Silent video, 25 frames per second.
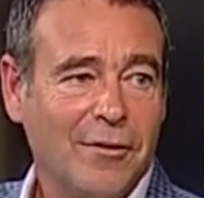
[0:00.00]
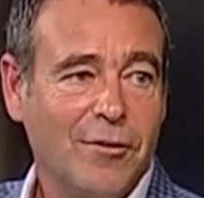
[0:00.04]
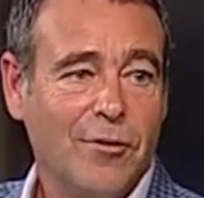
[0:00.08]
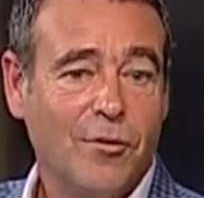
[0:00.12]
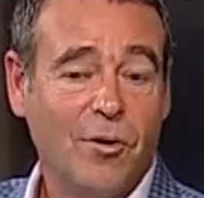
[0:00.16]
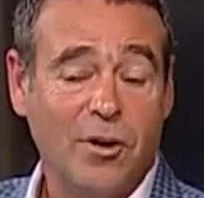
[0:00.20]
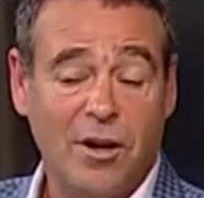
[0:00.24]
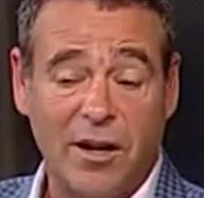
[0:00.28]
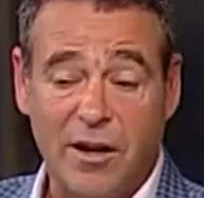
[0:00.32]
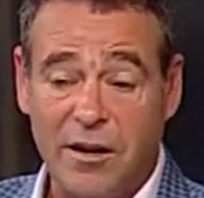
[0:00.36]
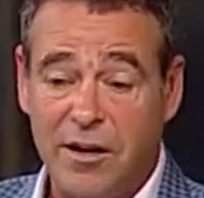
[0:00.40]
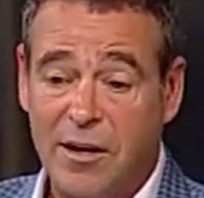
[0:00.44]

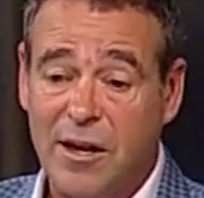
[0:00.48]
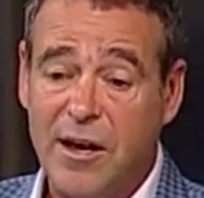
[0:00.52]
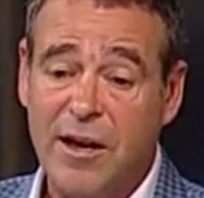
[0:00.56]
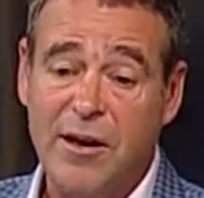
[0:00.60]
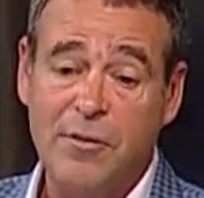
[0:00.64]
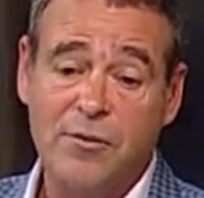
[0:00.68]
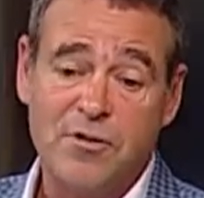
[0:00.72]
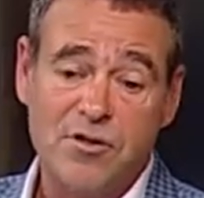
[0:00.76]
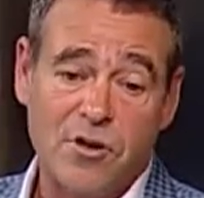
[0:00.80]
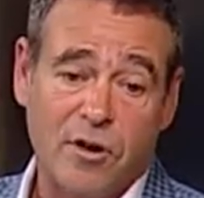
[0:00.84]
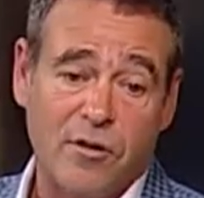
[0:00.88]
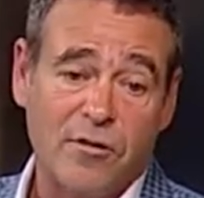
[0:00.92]
Well, he
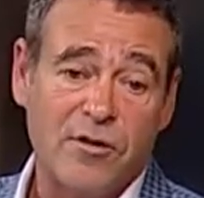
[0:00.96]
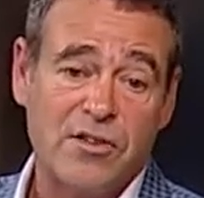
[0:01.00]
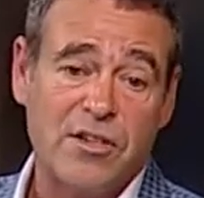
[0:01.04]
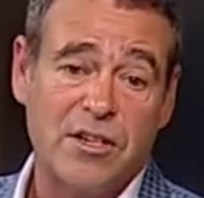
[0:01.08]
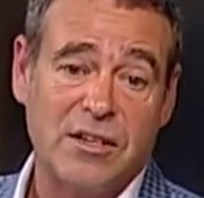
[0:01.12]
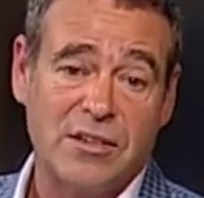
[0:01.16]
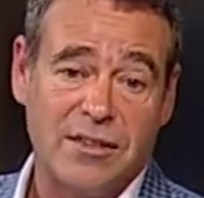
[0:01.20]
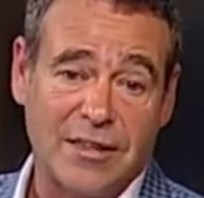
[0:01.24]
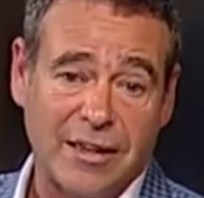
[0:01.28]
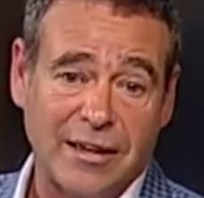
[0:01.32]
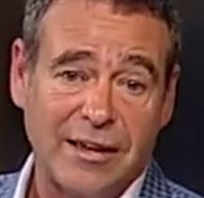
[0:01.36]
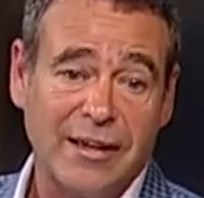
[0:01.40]
was
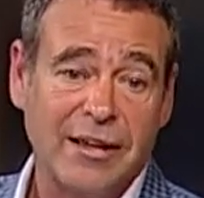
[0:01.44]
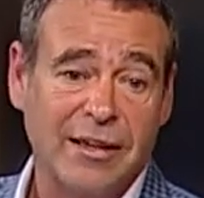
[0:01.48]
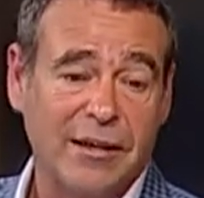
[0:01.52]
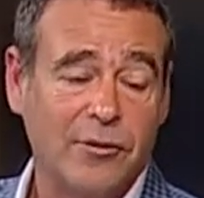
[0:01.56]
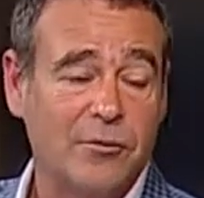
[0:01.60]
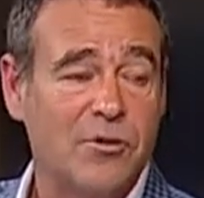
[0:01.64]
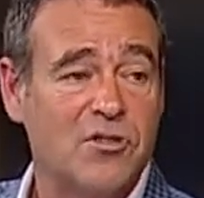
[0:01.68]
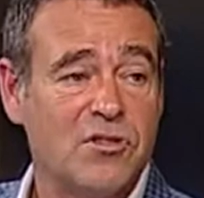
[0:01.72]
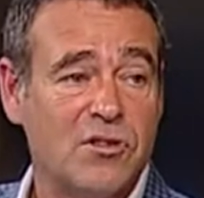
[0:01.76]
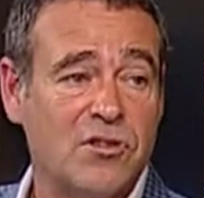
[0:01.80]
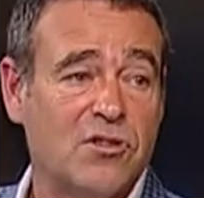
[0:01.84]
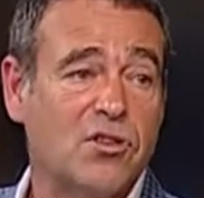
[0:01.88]
obviously thinking he
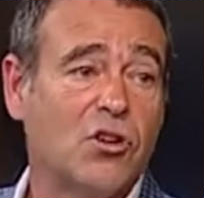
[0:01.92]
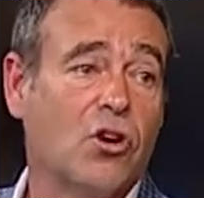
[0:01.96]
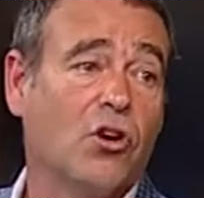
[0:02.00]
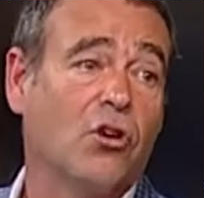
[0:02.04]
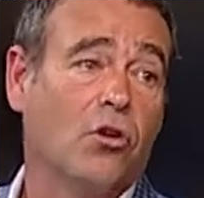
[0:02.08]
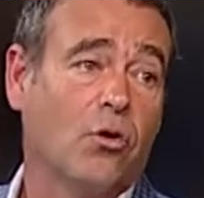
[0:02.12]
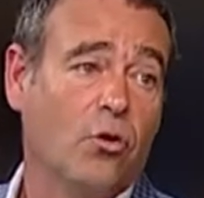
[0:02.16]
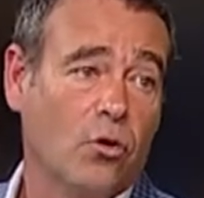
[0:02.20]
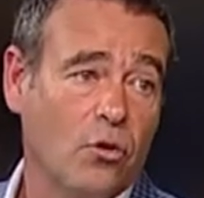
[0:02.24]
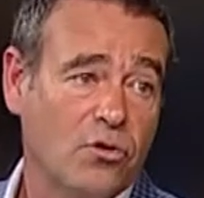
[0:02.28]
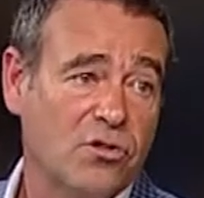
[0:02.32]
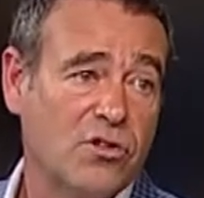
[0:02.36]
was as good
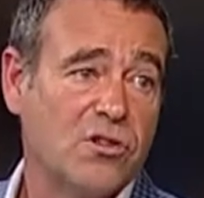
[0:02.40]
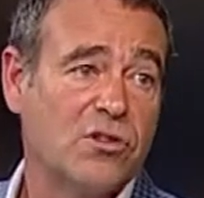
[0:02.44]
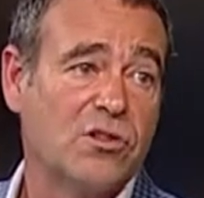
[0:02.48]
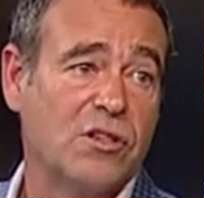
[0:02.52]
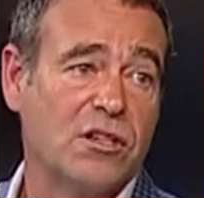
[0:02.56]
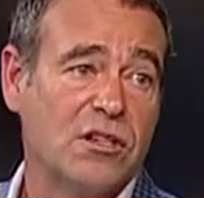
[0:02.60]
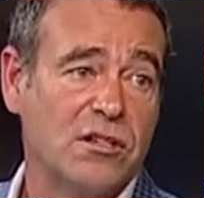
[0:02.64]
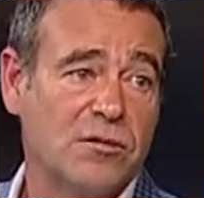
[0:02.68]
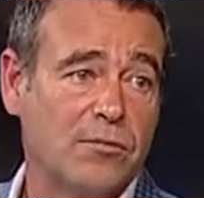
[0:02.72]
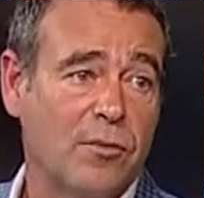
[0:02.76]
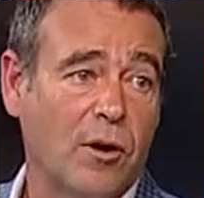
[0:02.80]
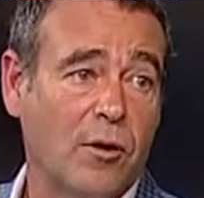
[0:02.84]
a horse as
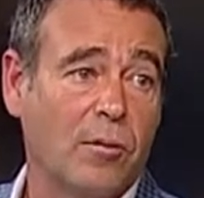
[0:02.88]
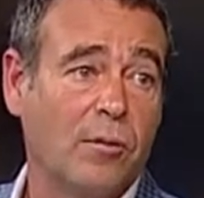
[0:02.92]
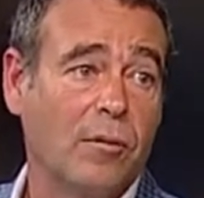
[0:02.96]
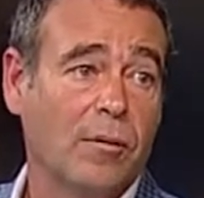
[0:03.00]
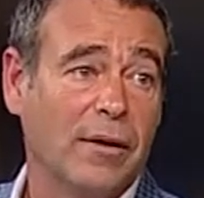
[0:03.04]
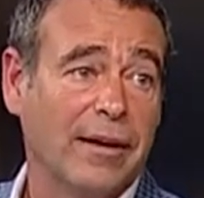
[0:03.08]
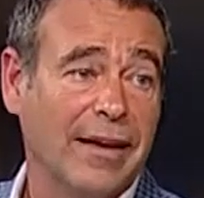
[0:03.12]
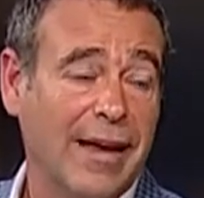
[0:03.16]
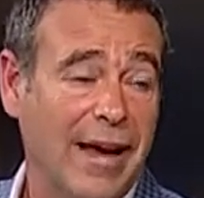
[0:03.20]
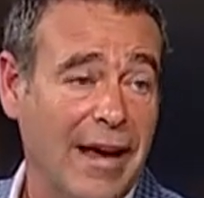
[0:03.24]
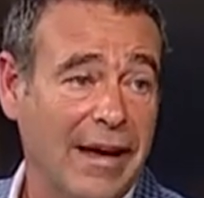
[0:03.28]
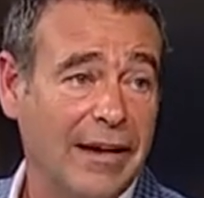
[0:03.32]
he's
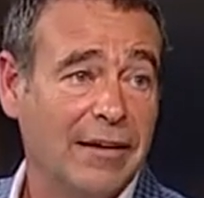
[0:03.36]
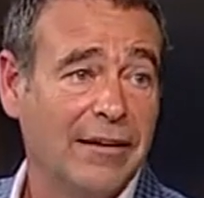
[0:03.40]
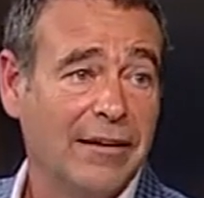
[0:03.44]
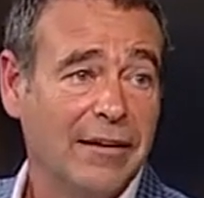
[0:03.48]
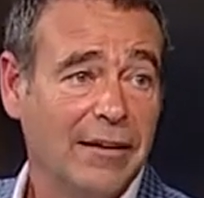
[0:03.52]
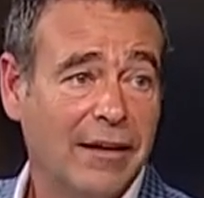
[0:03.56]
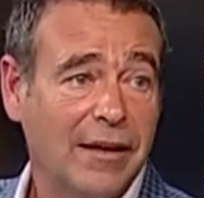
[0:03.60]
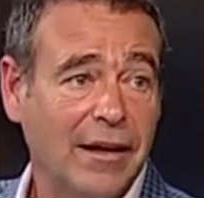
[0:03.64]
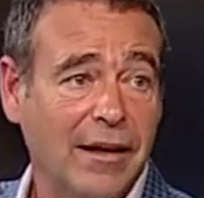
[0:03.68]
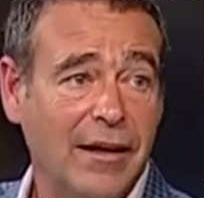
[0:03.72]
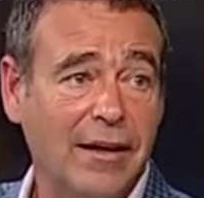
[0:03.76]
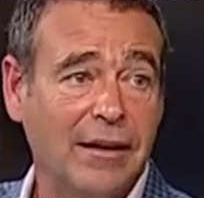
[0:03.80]
probably had,
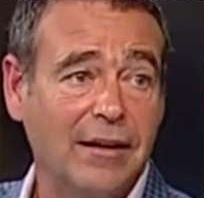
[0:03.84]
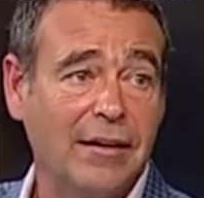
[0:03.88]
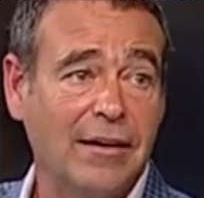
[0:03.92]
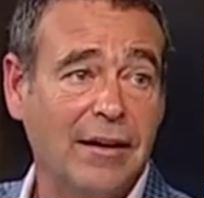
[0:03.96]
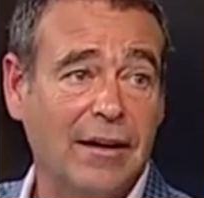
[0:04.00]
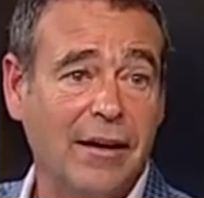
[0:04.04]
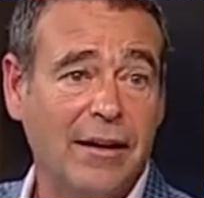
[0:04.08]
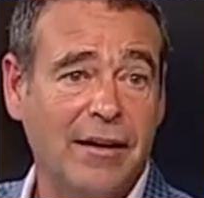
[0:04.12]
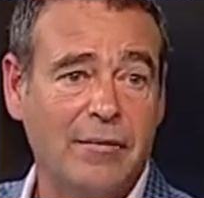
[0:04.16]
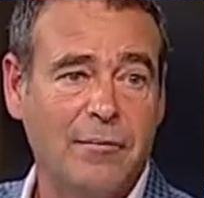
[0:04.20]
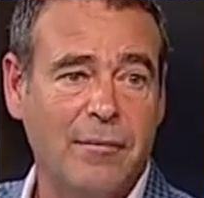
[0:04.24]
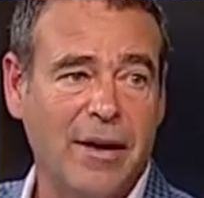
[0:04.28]
and
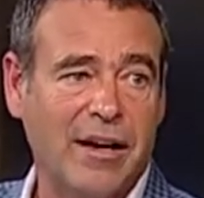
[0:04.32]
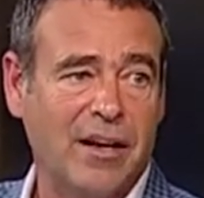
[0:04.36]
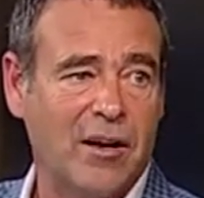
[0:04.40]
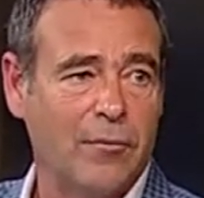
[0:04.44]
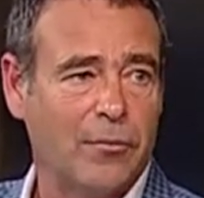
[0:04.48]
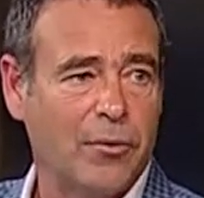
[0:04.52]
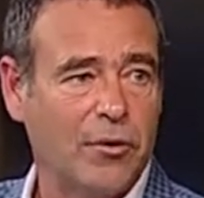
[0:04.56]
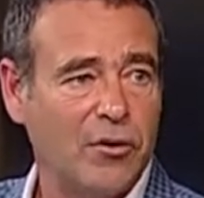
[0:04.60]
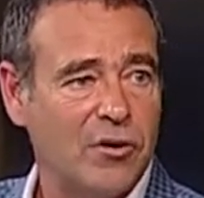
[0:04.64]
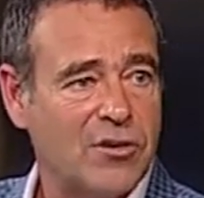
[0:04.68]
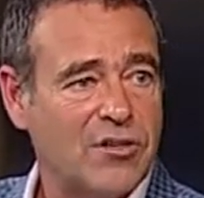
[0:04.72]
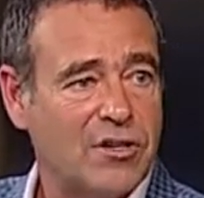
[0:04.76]
he had
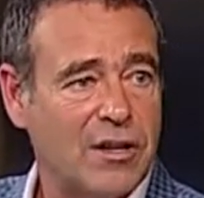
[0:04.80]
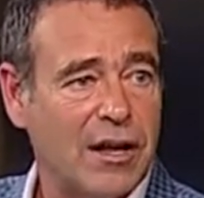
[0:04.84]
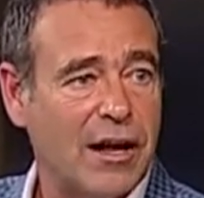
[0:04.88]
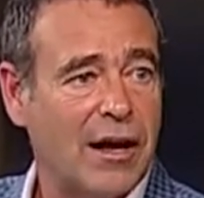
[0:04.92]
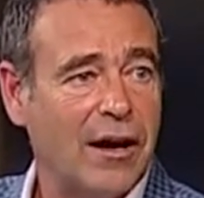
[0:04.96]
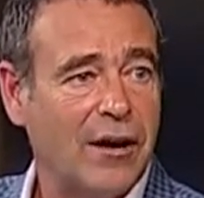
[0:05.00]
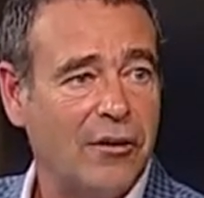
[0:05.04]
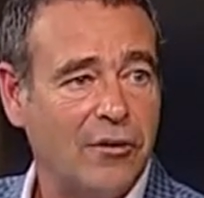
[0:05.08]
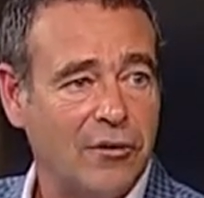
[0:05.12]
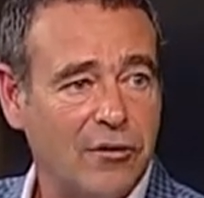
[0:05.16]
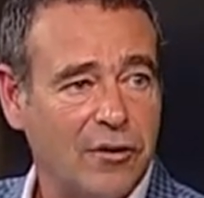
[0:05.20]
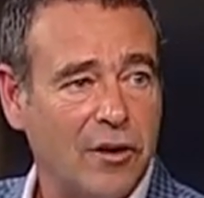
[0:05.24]
Makapura
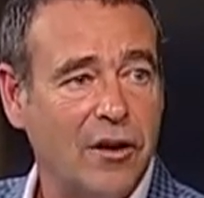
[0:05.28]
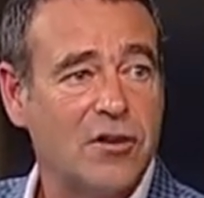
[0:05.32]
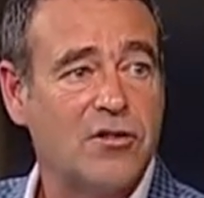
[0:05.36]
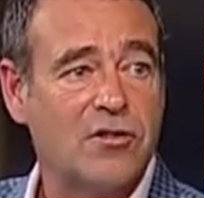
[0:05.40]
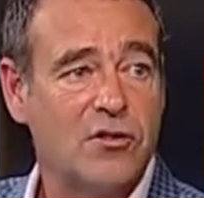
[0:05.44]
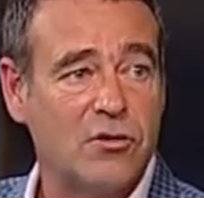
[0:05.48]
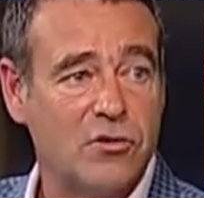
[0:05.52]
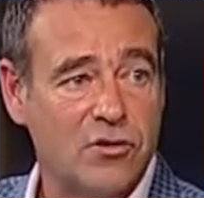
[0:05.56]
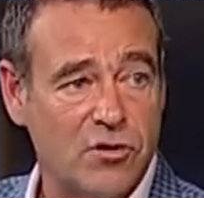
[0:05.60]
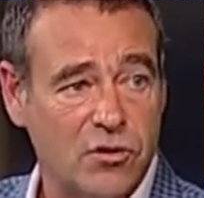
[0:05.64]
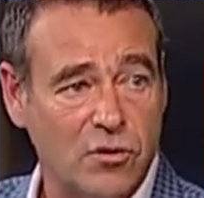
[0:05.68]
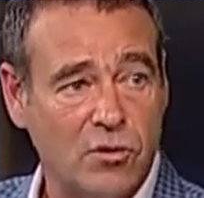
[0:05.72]
Star and those
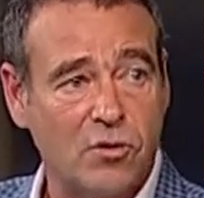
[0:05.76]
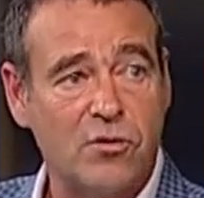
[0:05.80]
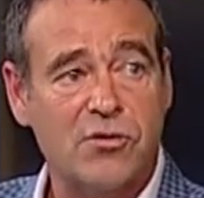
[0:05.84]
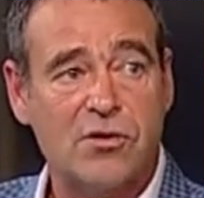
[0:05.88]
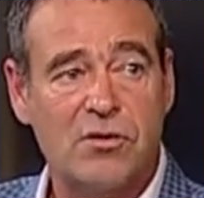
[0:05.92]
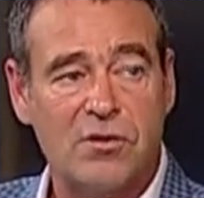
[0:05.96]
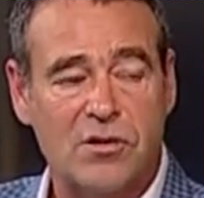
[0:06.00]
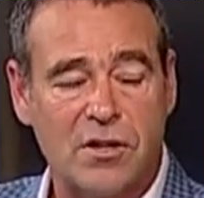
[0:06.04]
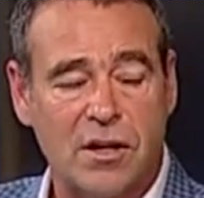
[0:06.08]
sorts of horses.